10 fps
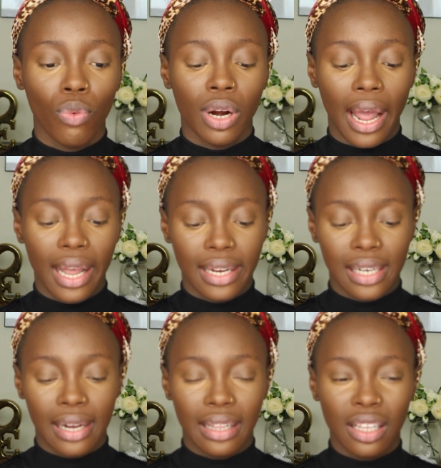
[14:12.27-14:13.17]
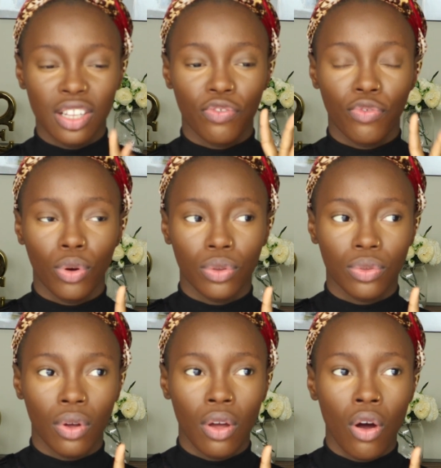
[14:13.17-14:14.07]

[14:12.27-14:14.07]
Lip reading: when I entered, I think the 4th